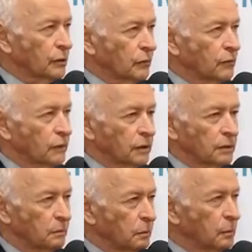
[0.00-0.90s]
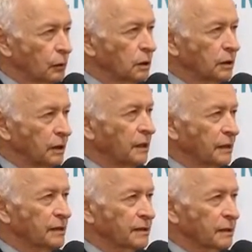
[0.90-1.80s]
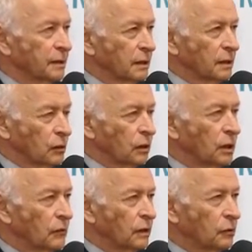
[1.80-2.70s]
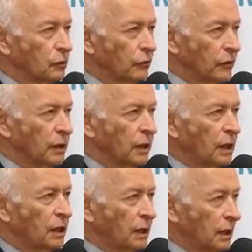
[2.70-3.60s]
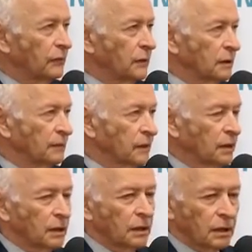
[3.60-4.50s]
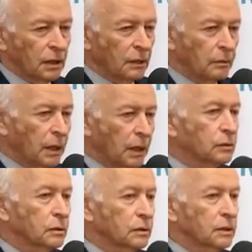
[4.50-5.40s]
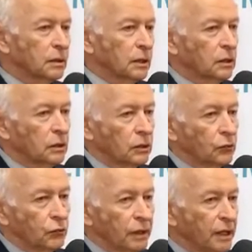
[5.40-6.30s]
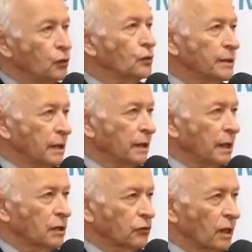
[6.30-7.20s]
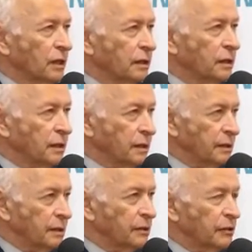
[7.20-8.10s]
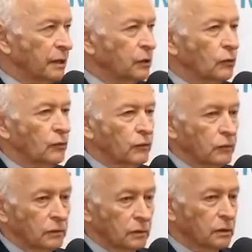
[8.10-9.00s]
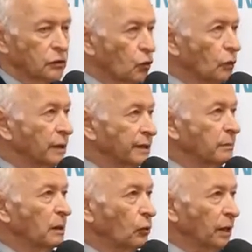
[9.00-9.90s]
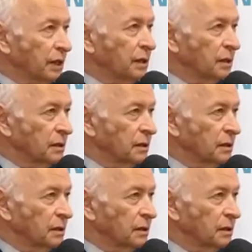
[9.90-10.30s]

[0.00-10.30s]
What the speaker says: of Poland dentists who are on a very high level about reusing extracted teeth instead of throwing them away,